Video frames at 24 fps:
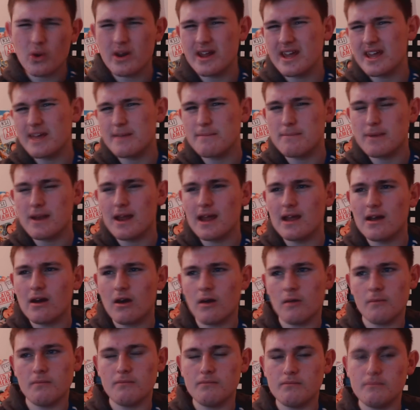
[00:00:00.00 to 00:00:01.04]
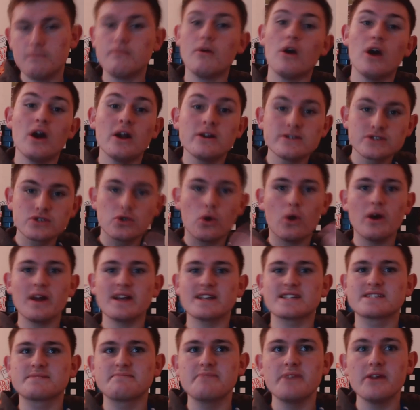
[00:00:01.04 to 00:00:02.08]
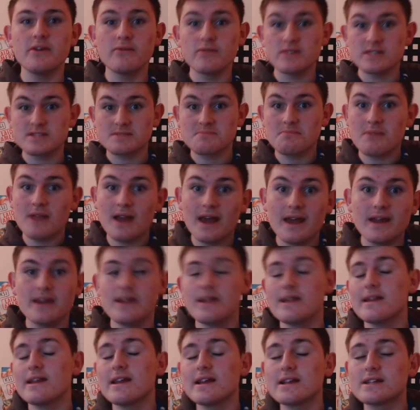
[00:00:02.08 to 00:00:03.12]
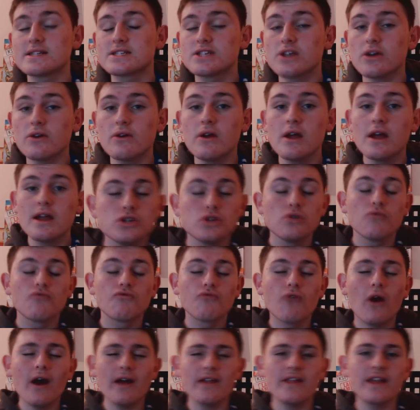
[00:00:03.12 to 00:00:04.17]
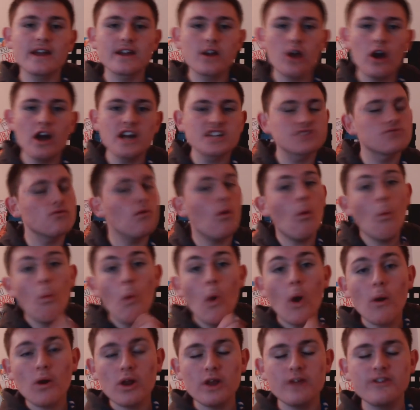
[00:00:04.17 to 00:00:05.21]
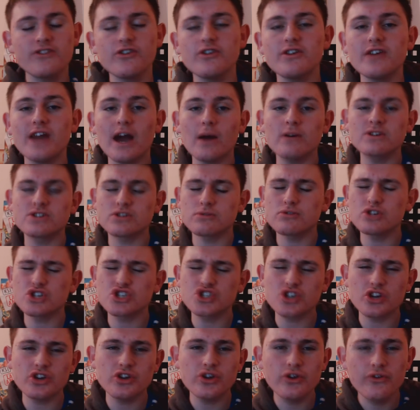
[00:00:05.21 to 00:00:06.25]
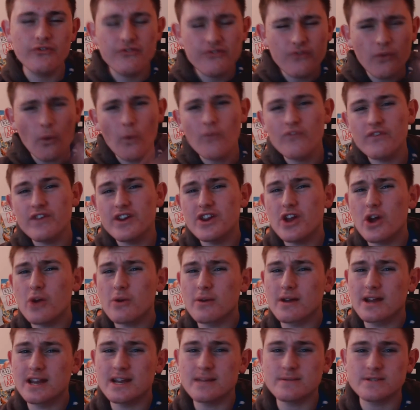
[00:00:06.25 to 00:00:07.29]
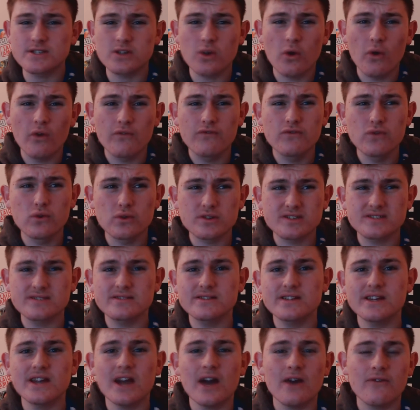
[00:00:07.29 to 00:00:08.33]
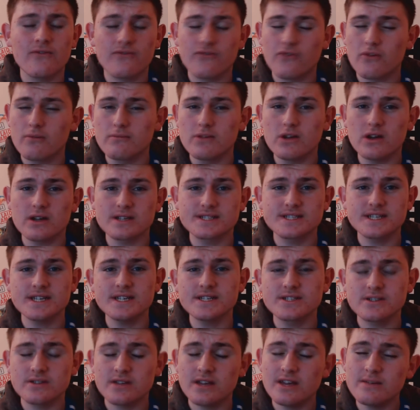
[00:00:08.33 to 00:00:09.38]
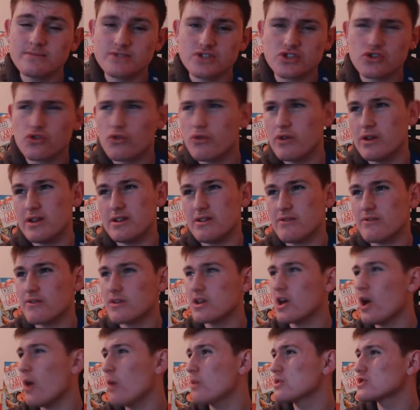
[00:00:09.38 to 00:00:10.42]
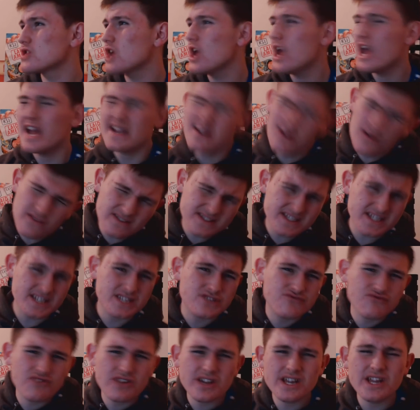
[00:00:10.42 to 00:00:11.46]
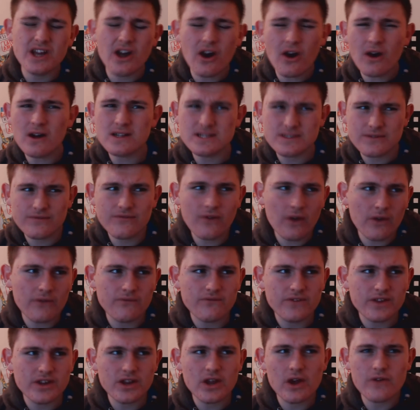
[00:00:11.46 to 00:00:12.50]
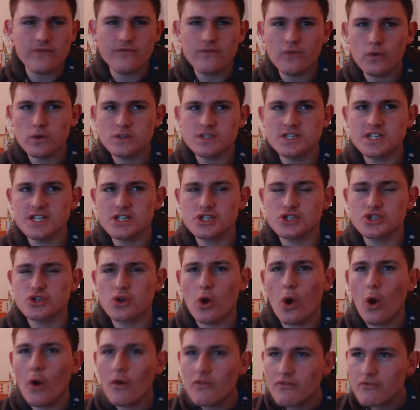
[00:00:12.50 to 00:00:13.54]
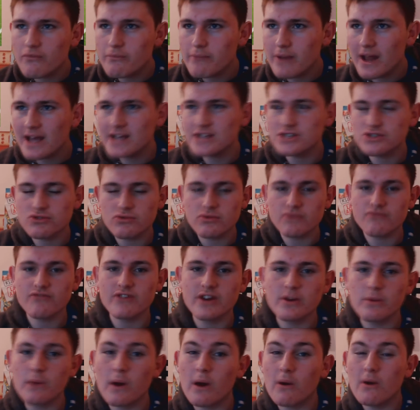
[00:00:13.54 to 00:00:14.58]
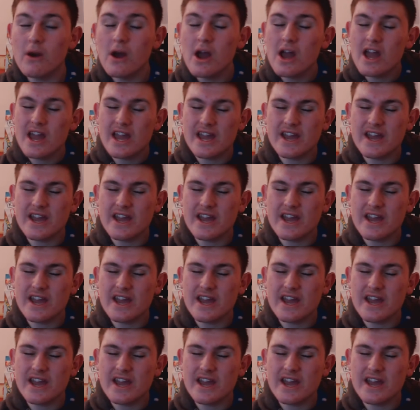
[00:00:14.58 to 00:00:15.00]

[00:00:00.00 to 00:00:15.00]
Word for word: quality player, but who's got experience playing in League two. Right then, guys, what I'm going to do now is I'm going to show you four video clips of Lawson D'Ath from last season, him scoring goals. And obviously, it's really hard to find video footage of players doing really well